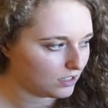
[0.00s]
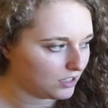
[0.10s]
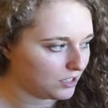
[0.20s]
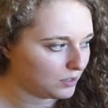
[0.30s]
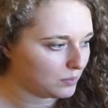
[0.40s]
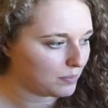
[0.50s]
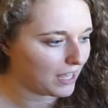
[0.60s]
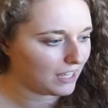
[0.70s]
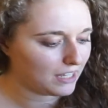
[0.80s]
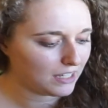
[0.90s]
you
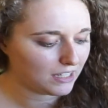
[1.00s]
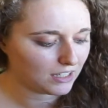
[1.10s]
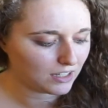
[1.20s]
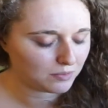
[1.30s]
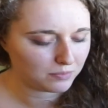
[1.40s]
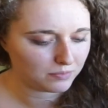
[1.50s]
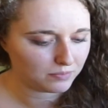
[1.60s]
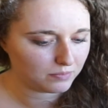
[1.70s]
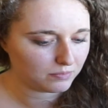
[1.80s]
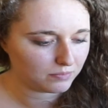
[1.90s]
may
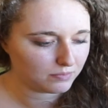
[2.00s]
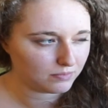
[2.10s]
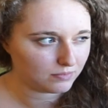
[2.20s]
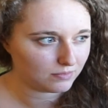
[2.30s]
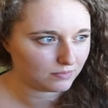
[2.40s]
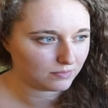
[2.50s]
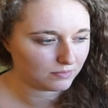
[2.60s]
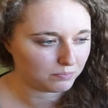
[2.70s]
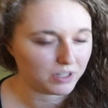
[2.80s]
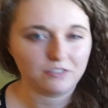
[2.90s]

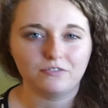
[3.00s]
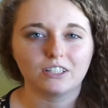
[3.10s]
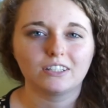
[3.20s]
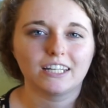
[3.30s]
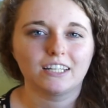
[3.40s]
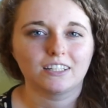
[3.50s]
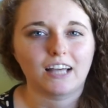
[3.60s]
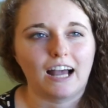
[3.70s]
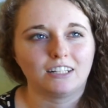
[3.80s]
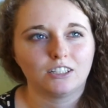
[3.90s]
be feeling
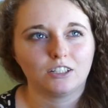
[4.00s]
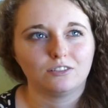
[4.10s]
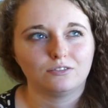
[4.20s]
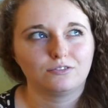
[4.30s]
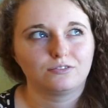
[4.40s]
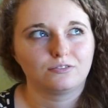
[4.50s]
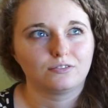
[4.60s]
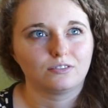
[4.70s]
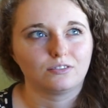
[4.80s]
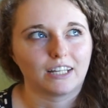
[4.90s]
kind of
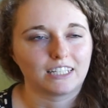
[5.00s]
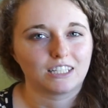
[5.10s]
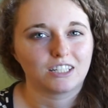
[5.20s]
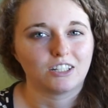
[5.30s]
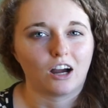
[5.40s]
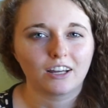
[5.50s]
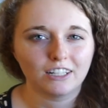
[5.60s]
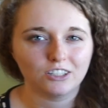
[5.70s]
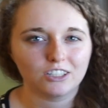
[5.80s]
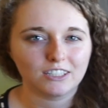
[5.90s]
like stuck
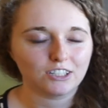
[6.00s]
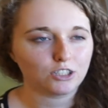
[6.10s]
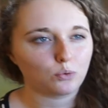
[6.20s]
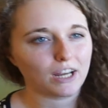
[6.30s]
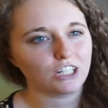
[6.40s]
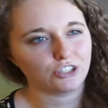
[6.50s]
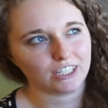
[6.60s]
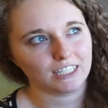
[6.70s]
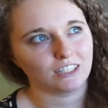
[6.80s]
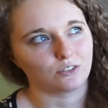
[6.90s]
in your
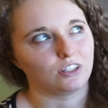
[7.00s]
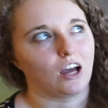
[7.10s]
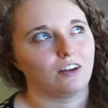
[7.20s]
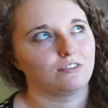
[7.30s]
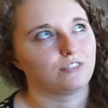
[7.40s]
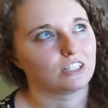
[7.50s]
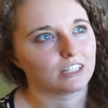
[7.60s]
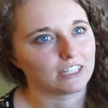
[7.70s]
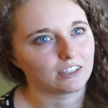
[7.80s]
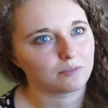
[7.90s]
situation or not
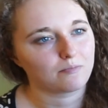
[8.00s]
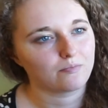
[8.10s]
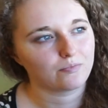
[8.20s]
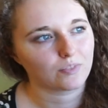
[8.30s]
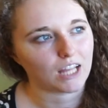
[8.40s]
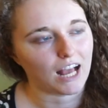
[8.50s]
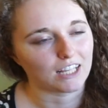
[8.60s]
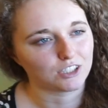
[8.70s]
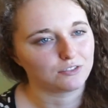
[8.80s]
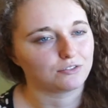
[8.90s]
feeling
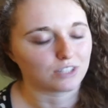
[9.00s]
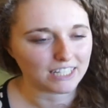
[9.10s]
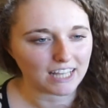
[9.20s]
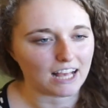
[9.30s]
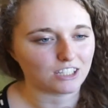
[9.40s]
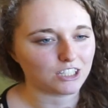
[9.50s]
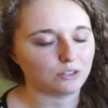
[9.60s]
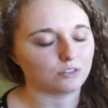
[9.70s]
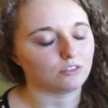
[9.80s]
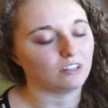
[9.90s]
as free as
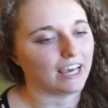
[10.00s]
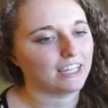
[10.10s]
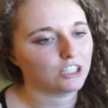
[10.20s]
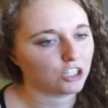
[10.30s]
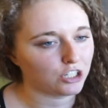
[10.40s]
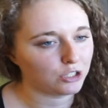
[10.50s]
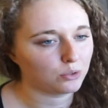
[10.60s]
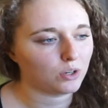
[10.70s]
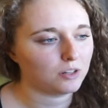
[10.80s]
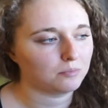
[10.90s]
you'd like to.